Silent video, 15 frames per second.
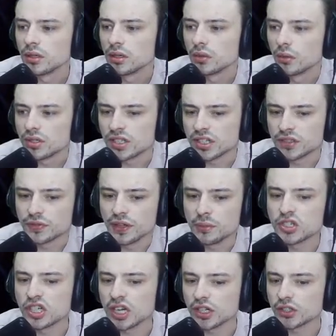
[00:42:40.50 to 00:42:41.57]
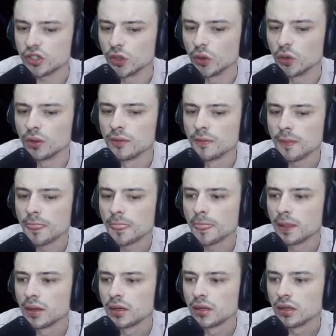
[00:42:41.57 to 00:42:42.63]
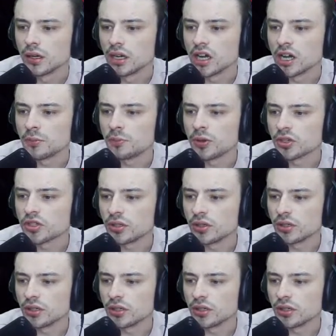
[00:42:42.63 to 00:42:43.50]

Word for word: What is this? Flame shot two? Uh, pierce a,